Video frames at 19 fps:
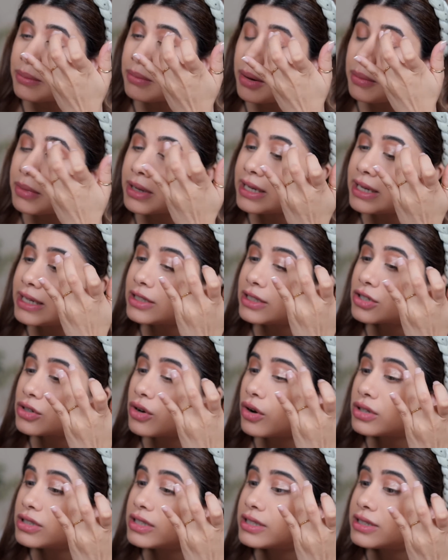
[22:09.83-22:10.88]
Mama needs
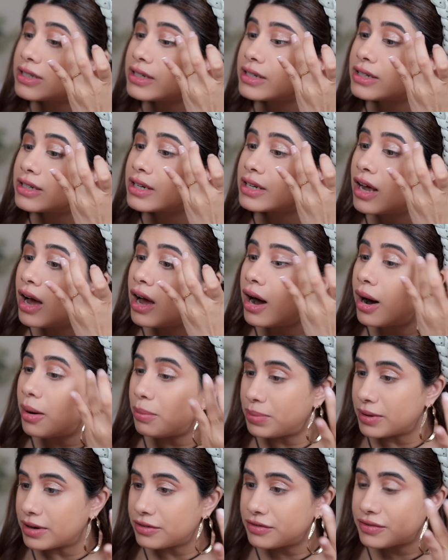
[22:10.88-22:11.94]
constant
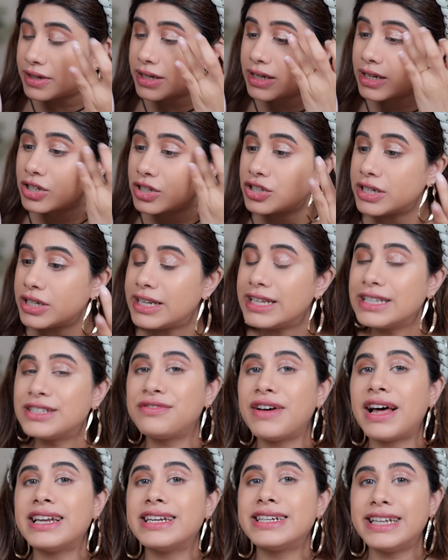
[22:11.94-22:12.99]
uplifting. She needs
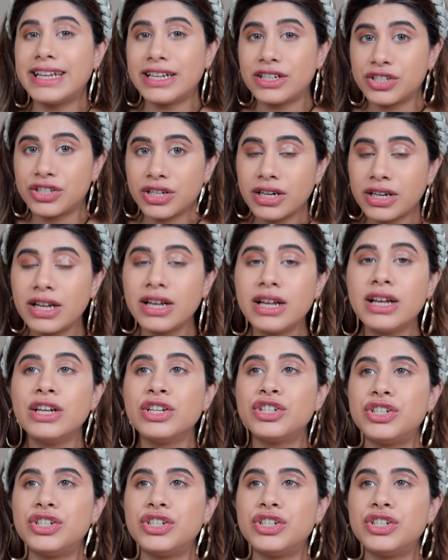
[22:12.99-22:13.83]
validation.